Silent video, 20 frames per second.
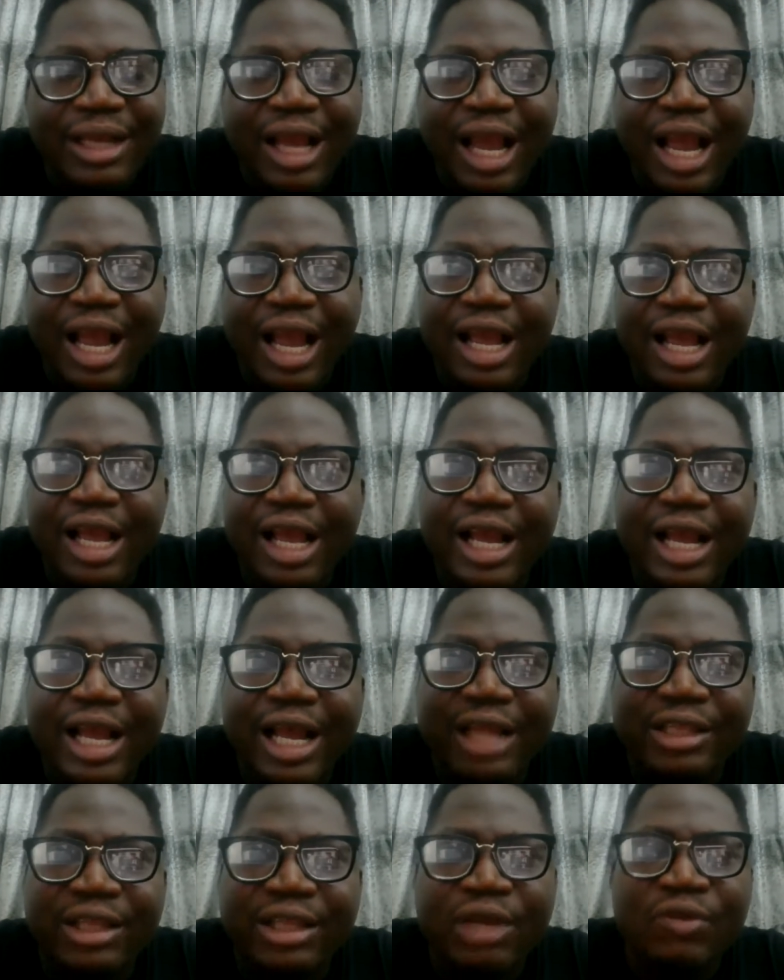I
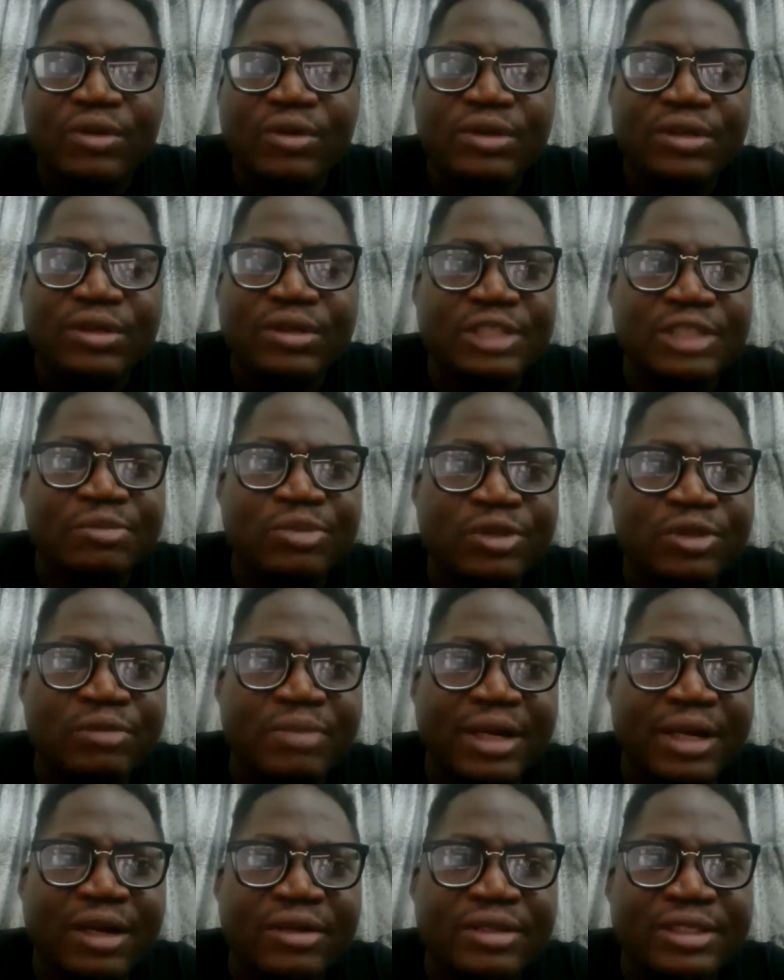tell you all this book by
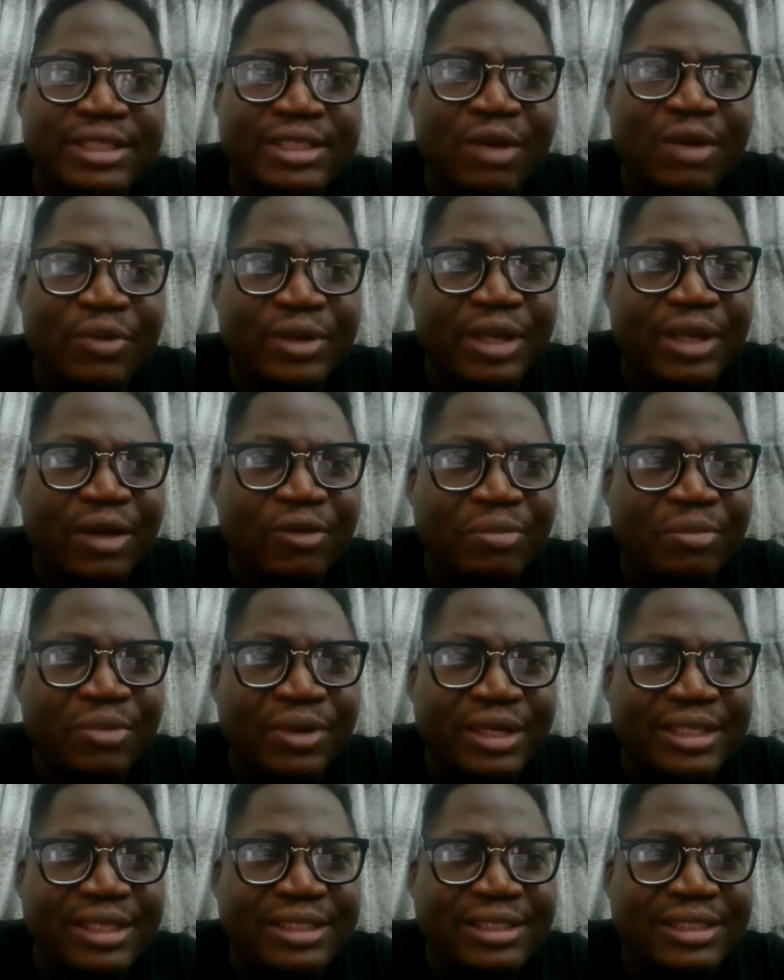all these Yahoo
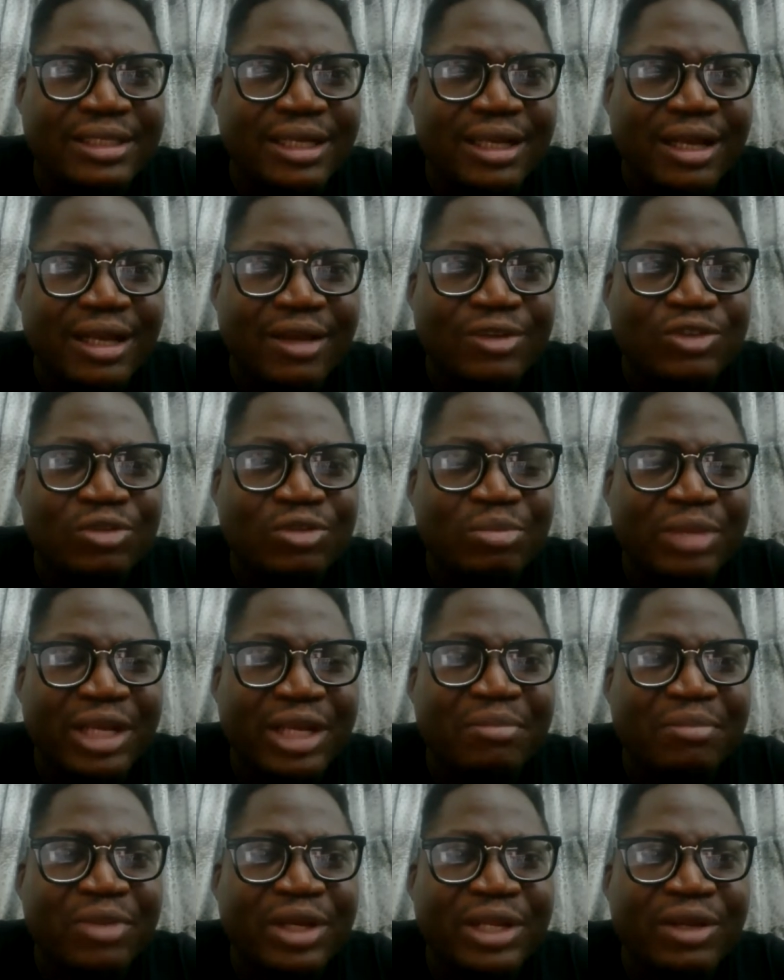boys, how to make
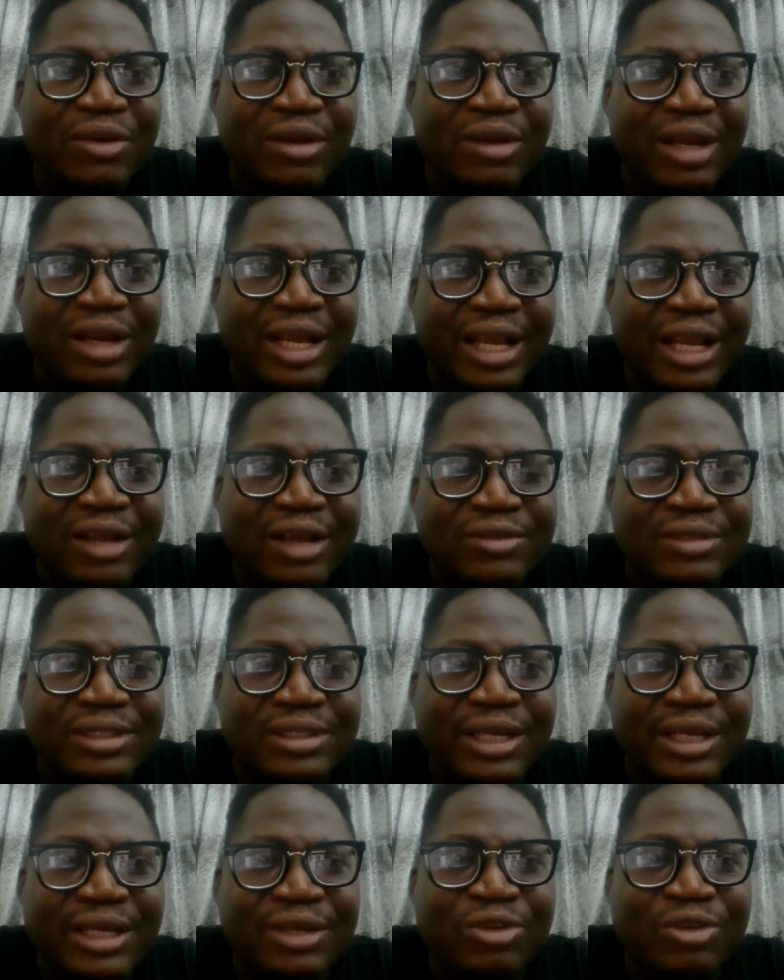money online, how to
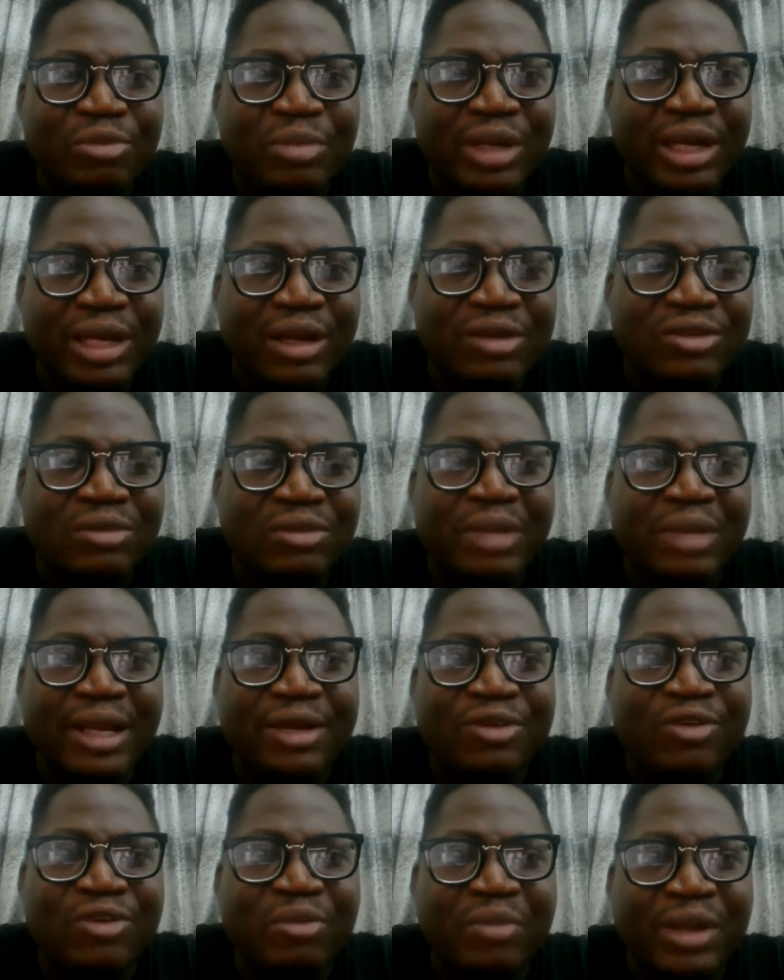set domain, how to buy
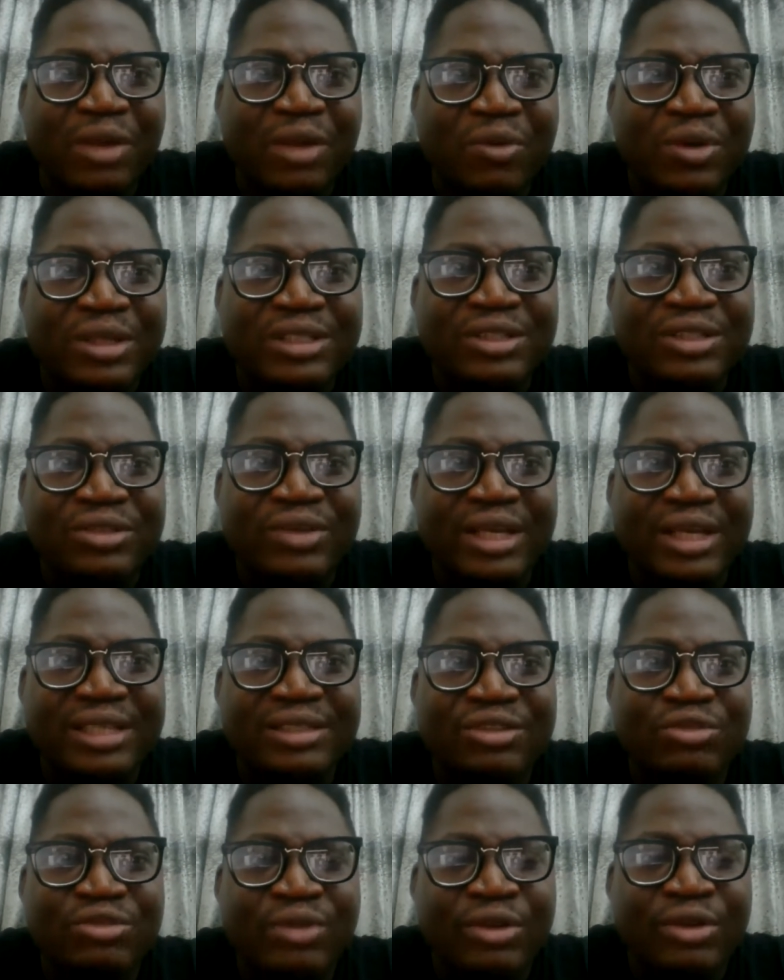domain, what's
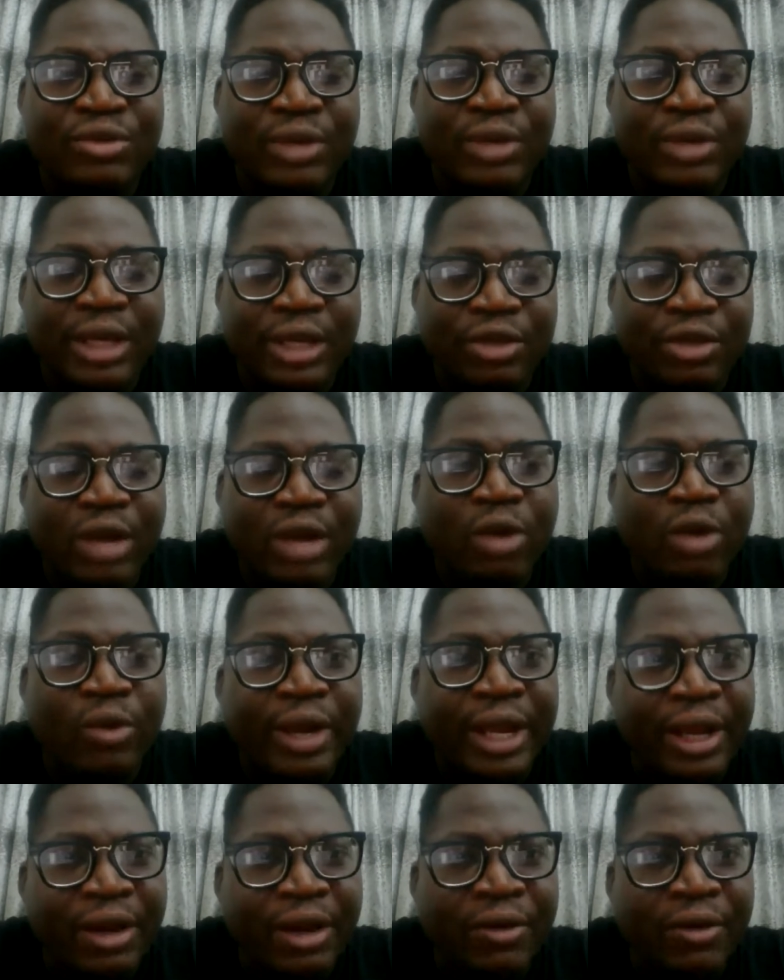
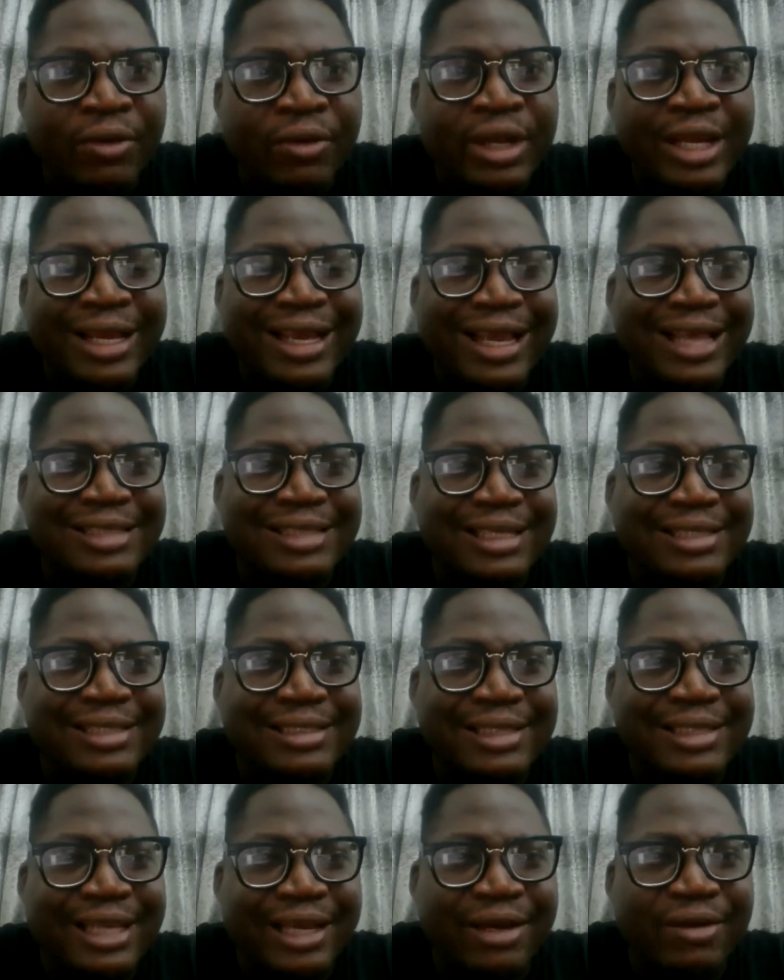URL,
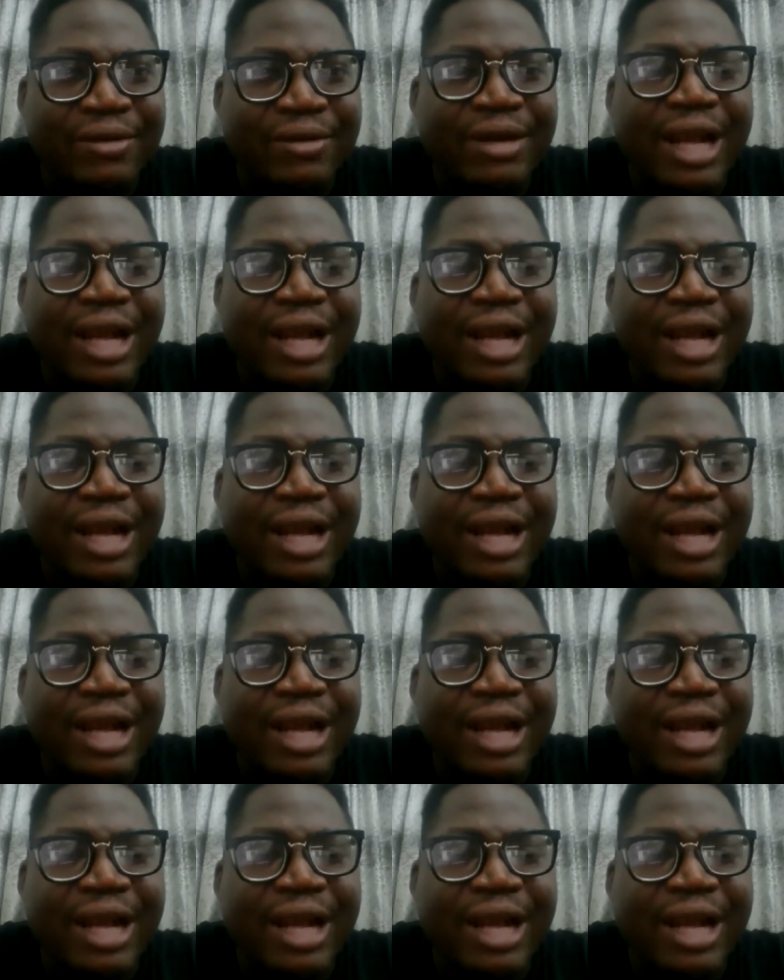SSL.